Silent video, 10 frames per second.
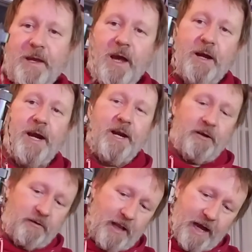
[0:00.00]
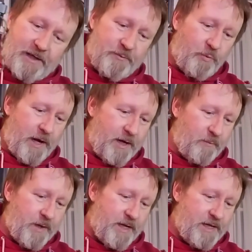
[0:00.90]
I got a glass
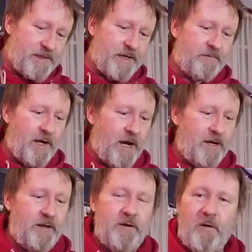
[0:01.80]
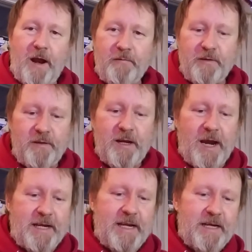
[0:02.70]
break piece. I've got, you know, everything
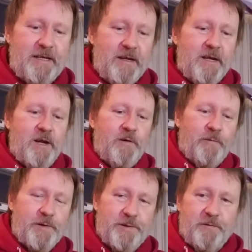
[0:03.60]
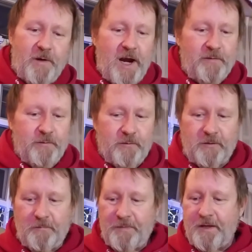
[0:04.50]
I need for
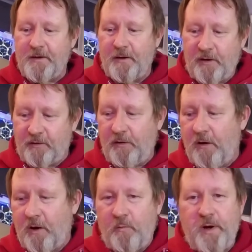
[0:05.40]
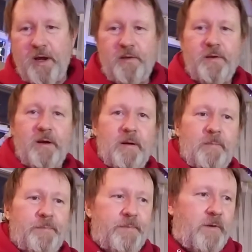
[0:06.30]
survival along with,
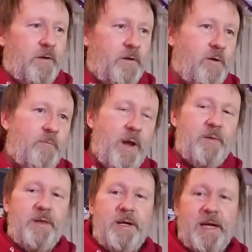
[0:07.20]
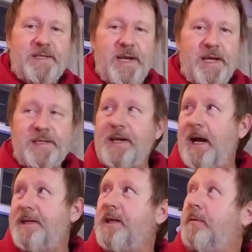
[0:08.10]
you know, maybe the next day is
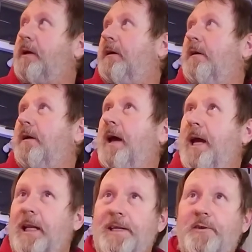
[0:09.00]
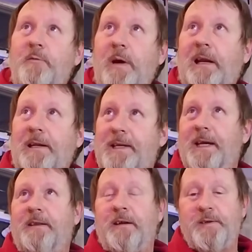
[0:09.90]
nice and I'm like, oh, hey, let's go metal
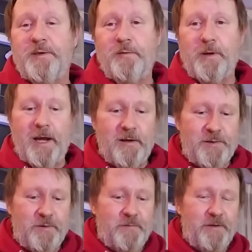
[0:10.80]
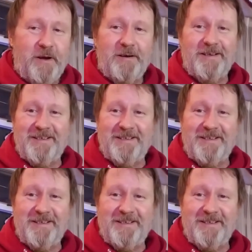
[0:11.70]
detecting. There's an old house over there.